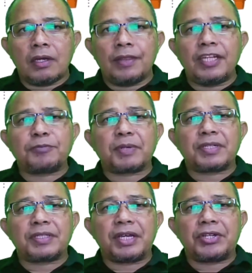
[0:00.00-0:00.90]
In this
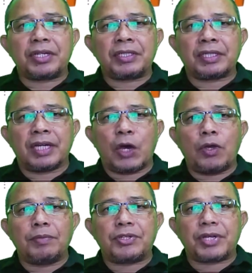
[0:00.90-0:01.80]
presentation, I
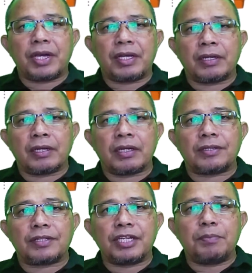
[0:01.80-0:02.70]
will be sharing
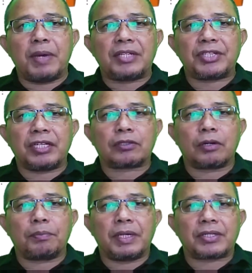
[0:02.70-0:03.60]
three basic
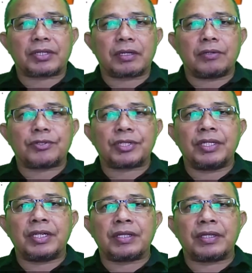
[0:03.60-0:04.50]
topics
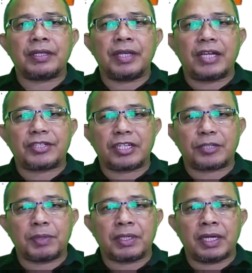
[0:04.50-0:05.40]
concerning the
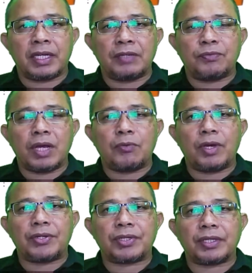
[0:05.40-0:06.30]
assessment and
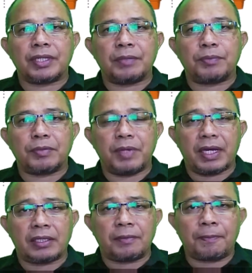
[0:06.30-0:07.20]
evaluation in
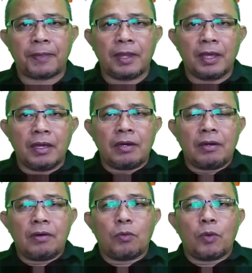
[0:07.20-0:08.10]
PBL.
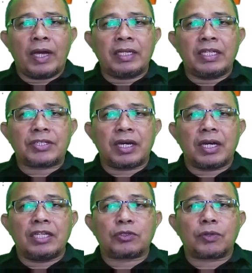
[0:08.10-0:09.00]
One is
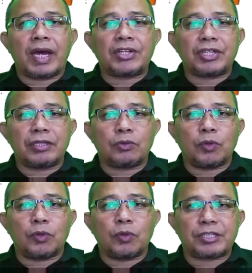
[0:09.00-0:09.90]
introduction
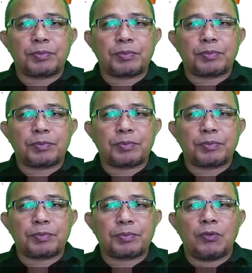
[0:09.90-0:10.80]
to assessment and
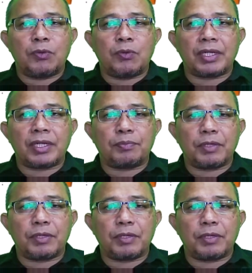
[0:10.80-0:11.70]
evaluation in
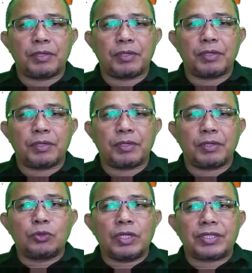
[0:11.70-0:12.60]
PBL.
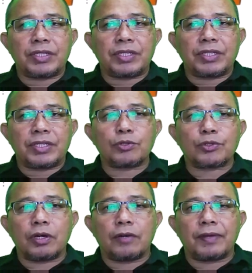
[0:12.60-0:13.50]
Two is the
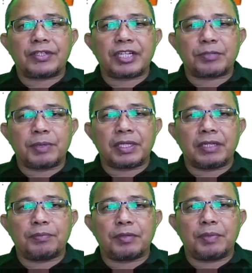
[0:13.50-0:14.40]
goals of assessment
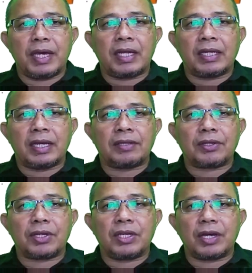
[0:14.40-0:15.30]
in PBL.
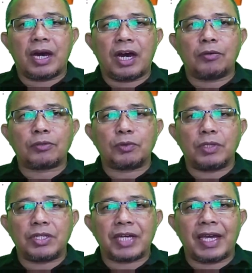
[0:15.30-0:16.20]
And three, how to
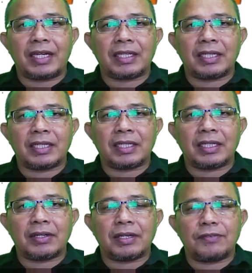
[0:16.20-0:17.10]
design
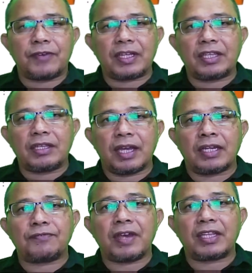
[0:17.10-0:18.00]

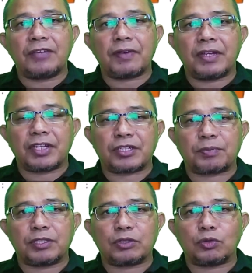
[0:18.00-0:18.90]
an effective
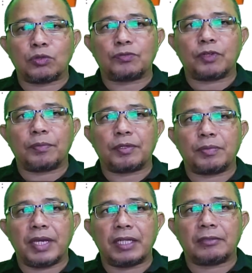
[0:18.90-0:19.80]
assessment tool for
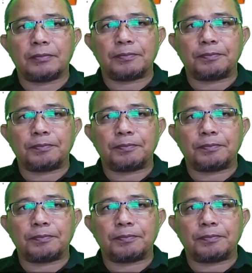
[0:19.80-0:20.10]
PBL.